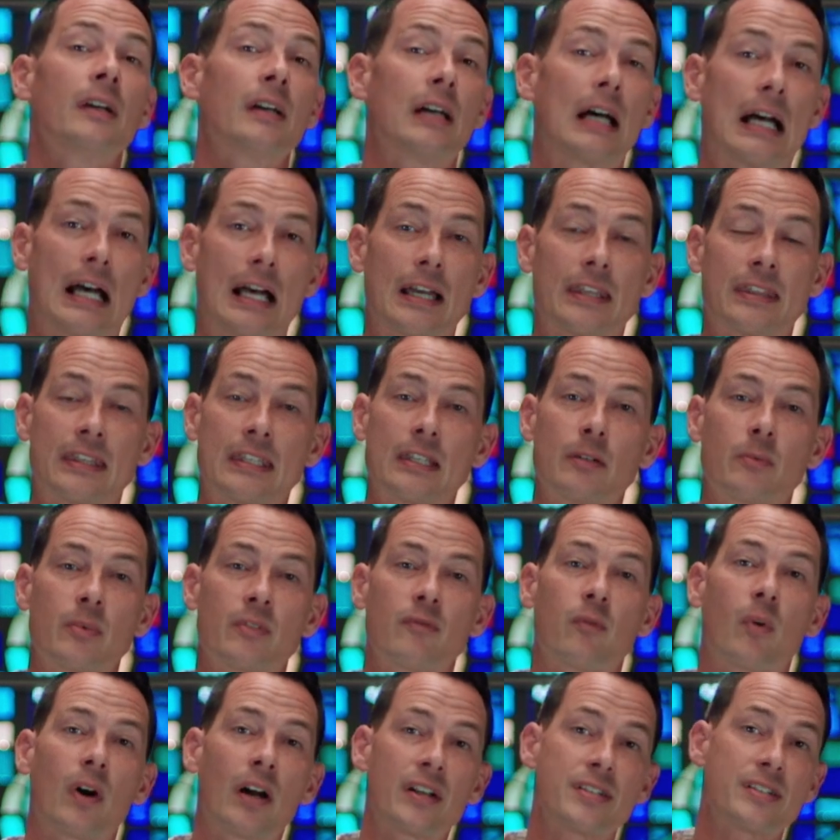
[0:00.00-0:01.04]
I think
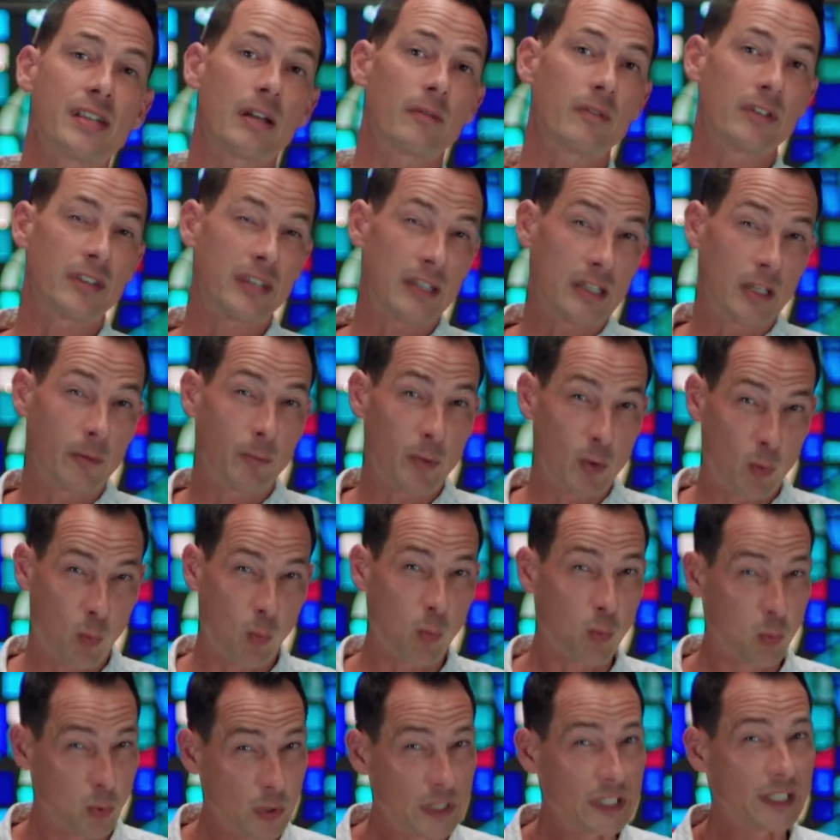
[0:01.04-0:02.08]
we've watched everything that we
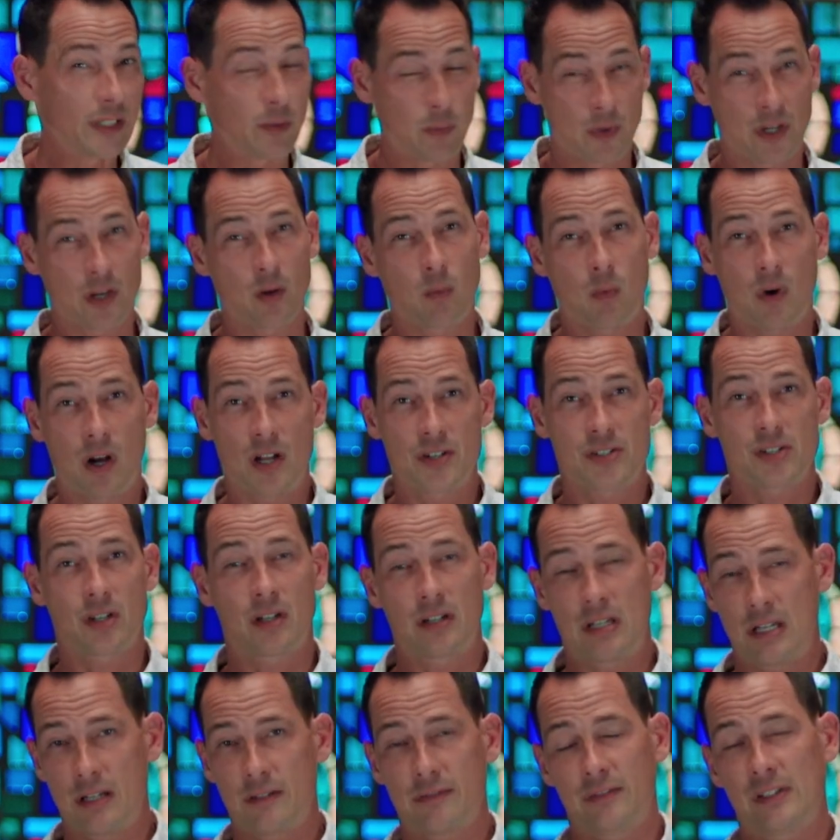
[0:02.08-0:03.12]
really want to watch
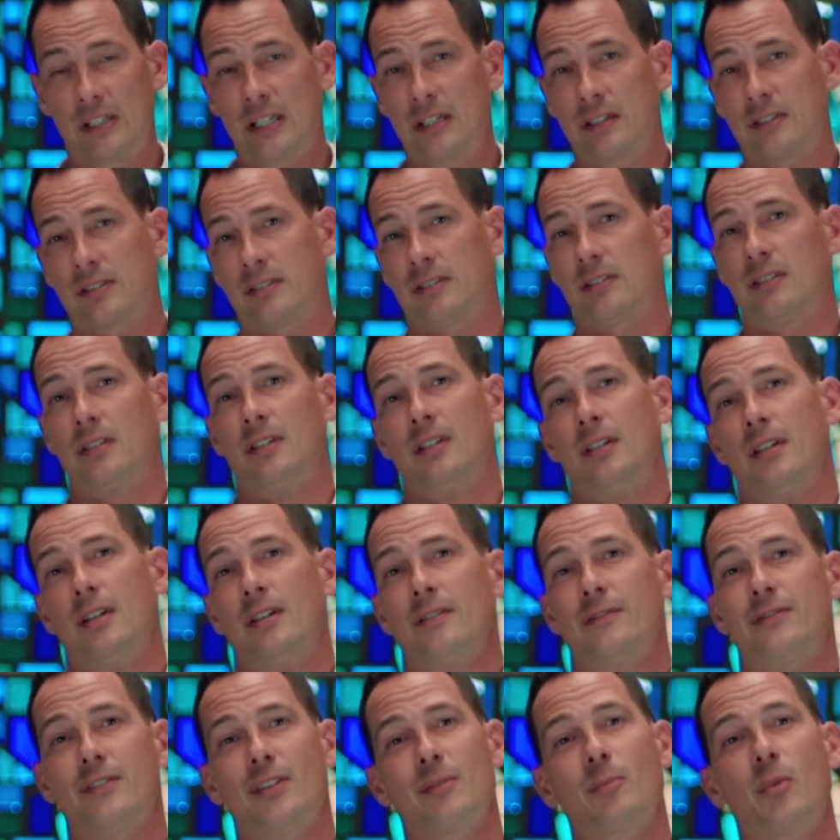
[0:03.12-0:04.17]
on Netflix
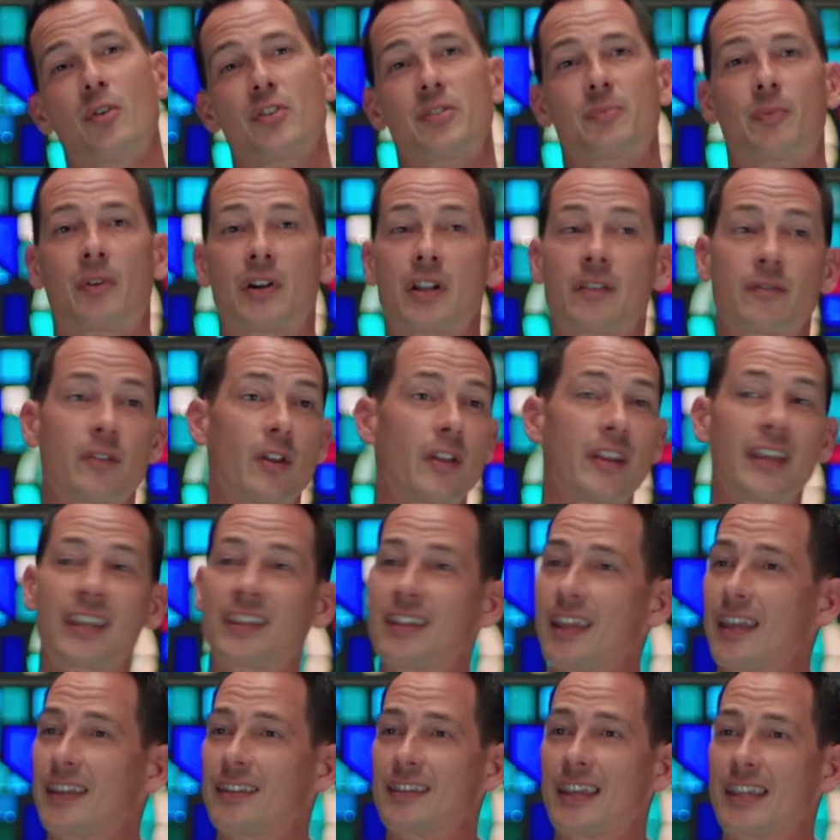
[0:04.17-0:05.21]
for the most part, even though
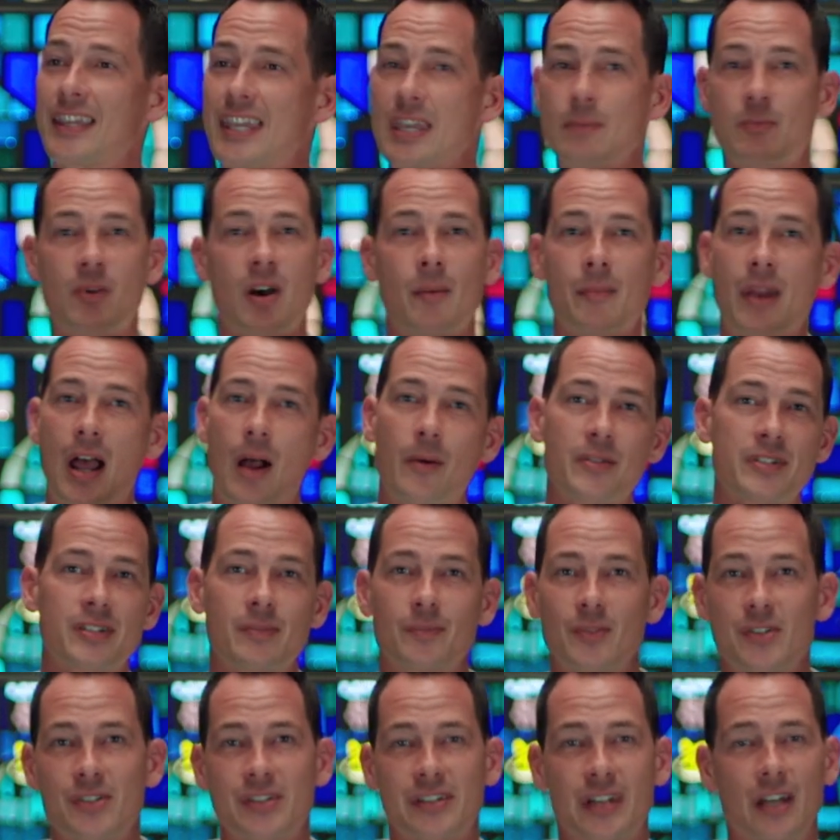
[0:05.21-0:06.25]
they keep coming out with
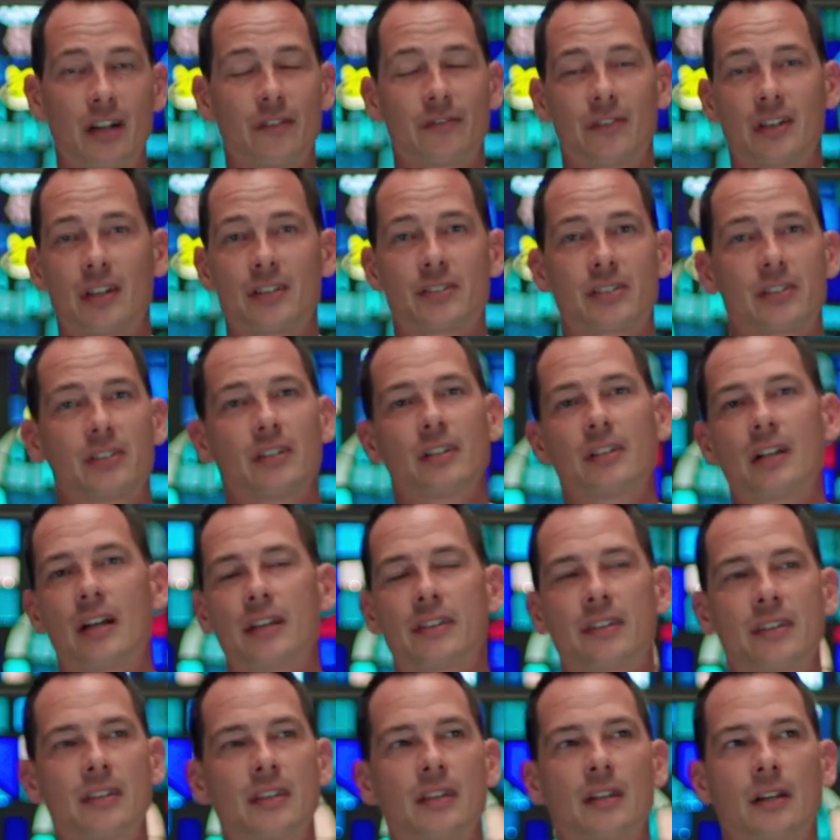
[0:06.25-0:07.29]
some new stuff, and that's good. I
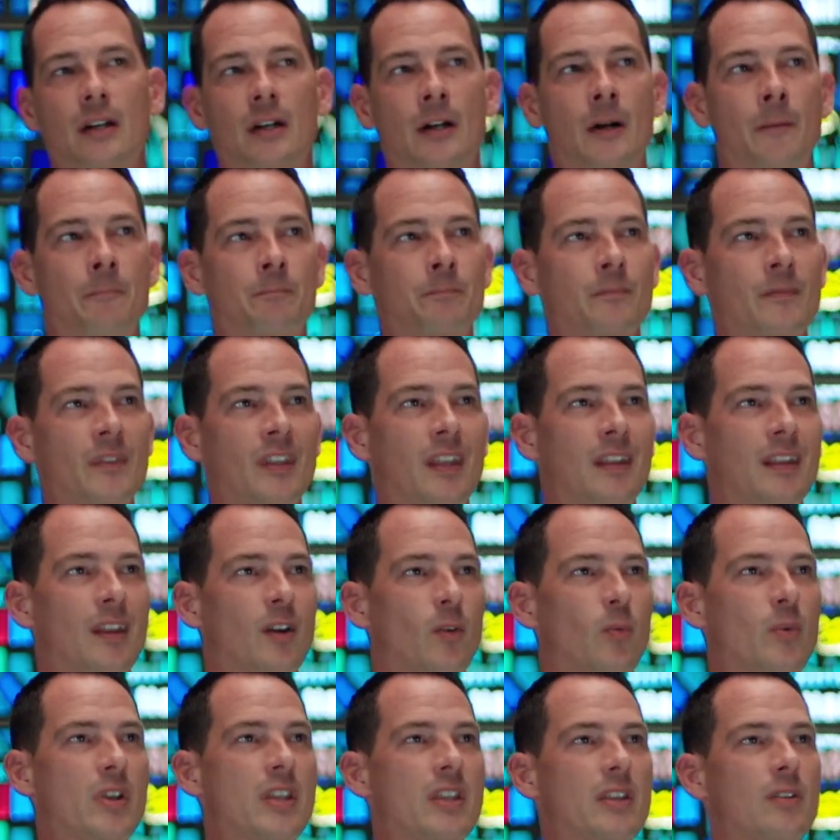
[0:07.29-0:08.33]
think
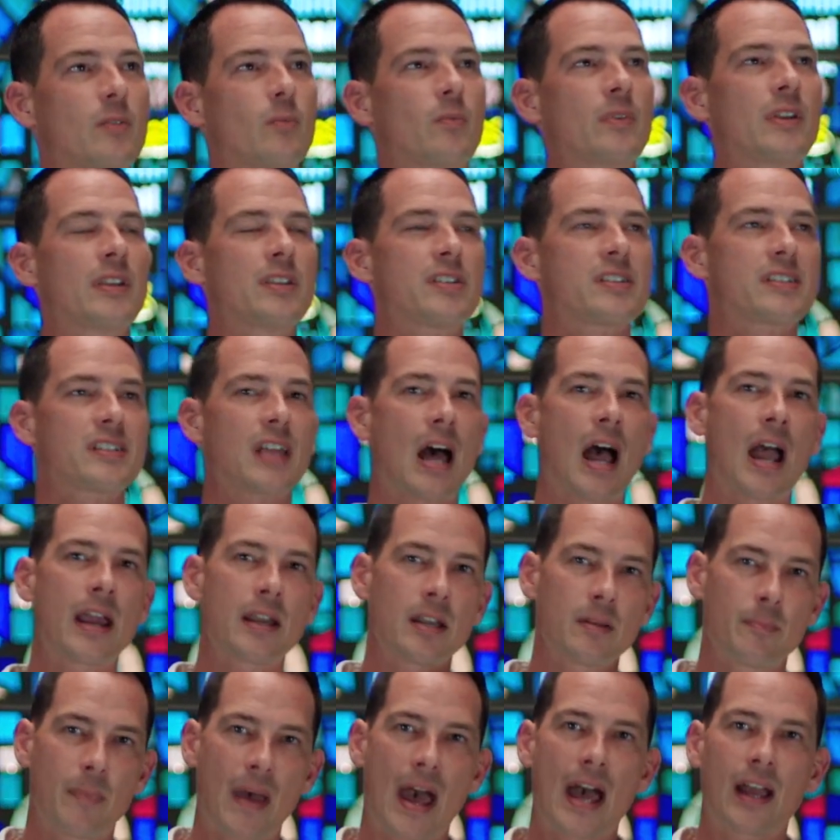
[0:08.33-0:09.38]
we
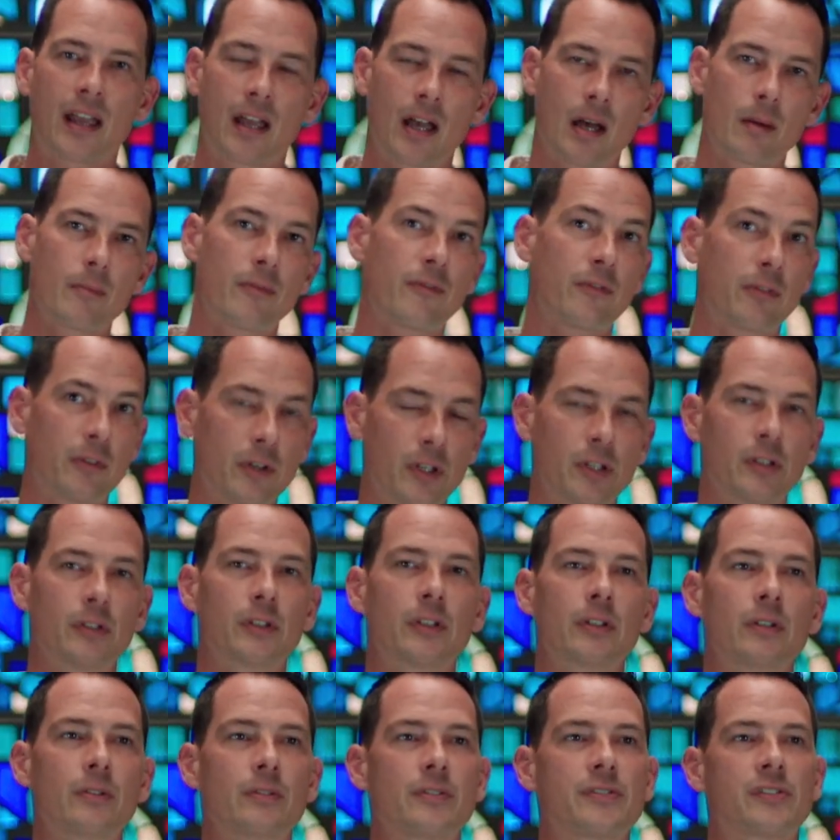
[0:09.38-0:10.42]
signed back up for
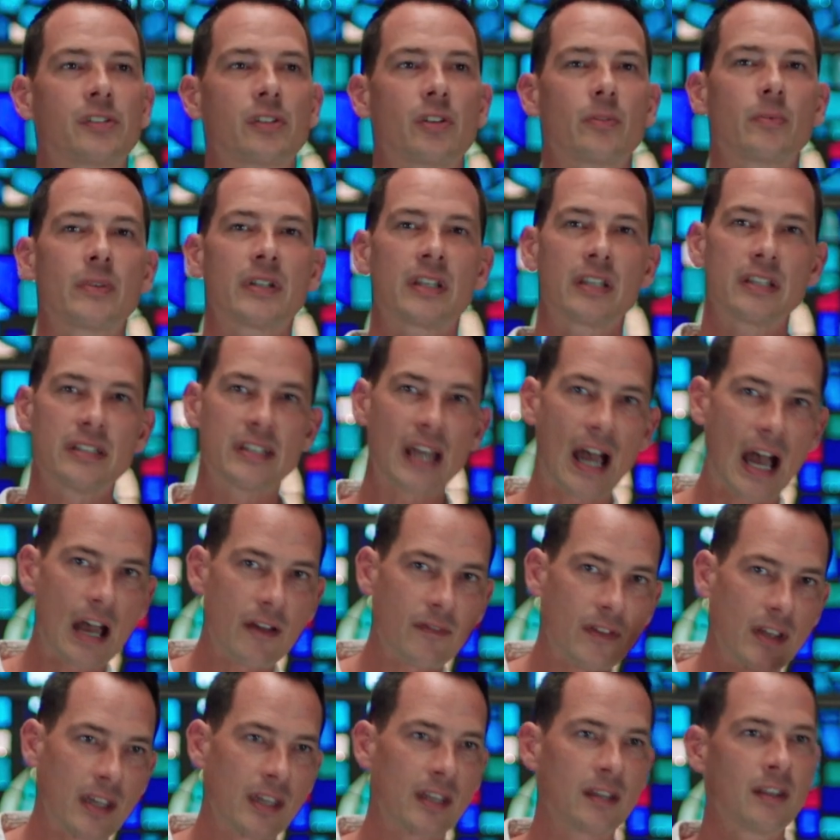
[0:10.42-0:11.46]
Hulu so that we could
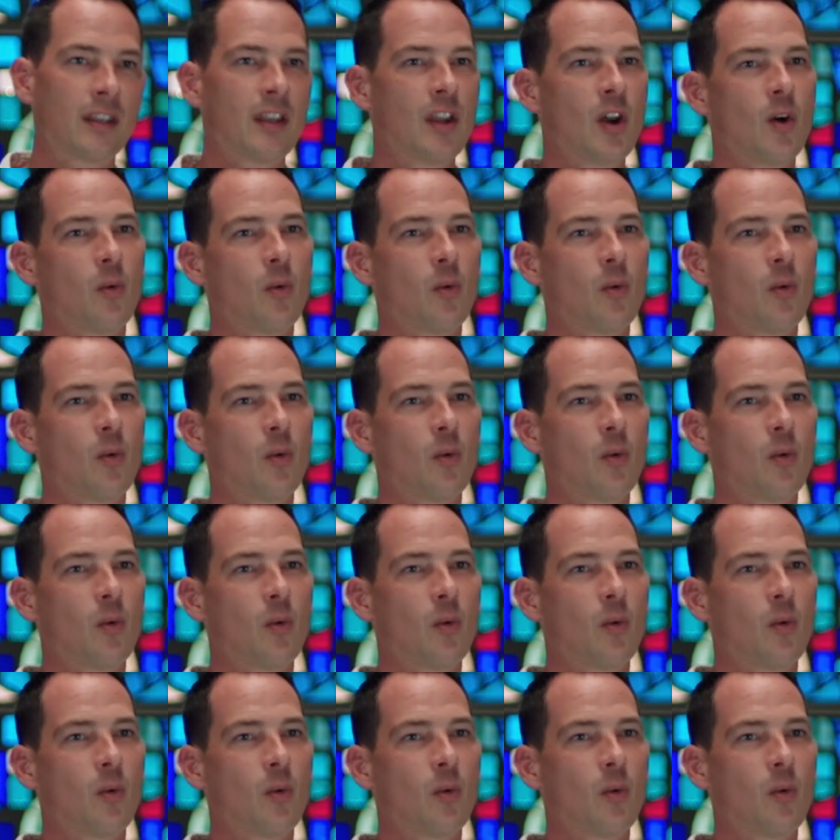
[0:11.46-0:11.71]
dive in.